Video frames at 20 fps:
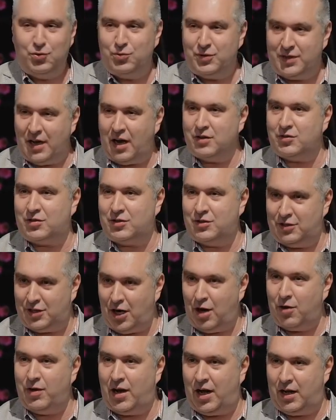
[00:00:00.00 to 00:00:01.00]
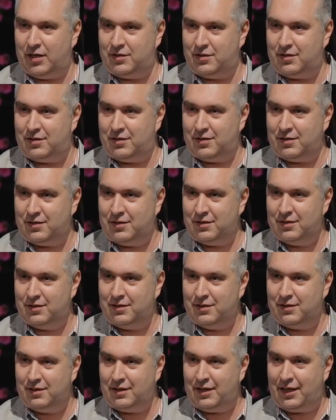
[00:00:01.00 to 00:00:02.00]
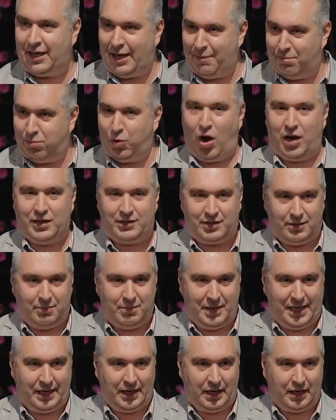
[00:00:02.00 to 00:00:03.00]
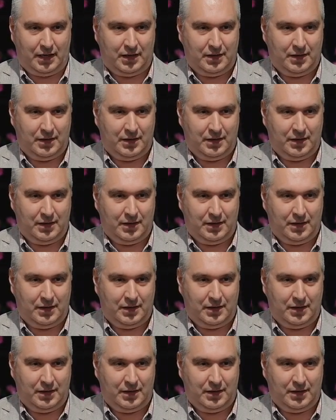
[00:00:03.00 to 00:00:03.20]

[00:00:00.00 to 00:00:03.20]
dozen donuts he brought to the meeting.